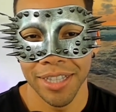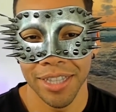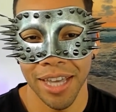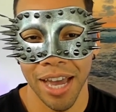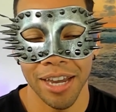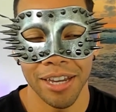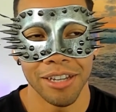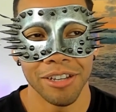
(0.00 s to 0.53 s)

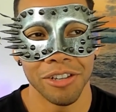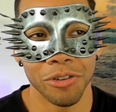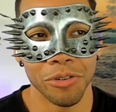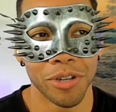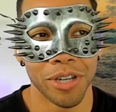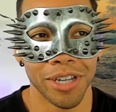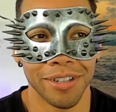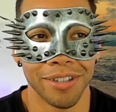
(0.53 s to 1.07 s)
That you
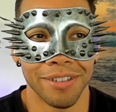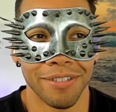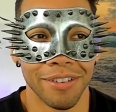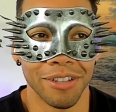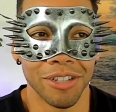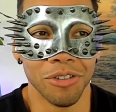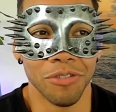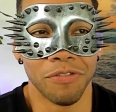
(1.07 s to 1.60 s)

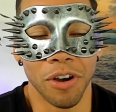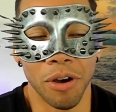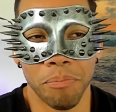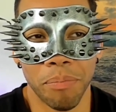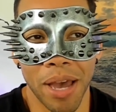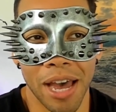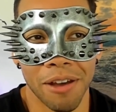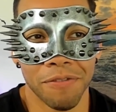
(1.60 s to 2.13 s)

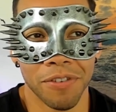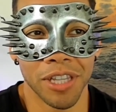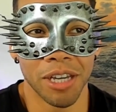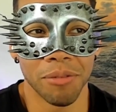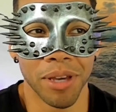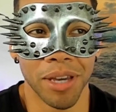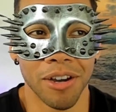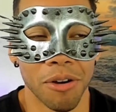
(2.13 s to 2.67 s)
felt bad for
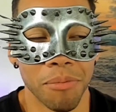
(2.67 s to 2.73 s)
them, like,